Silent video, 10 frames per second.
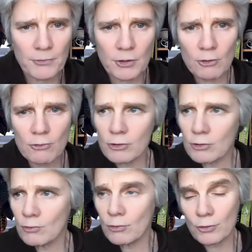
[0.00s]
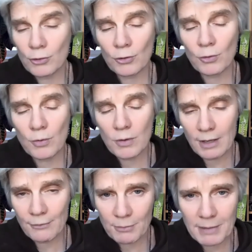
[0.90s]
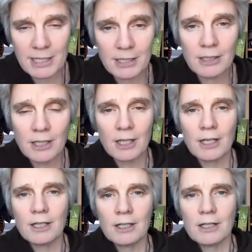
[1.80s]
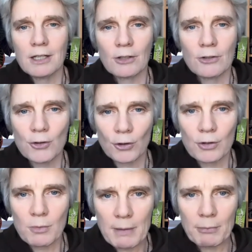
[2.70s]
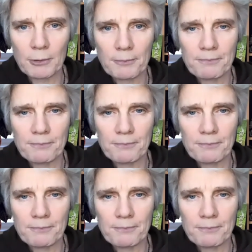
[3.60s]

Those who control information control the people.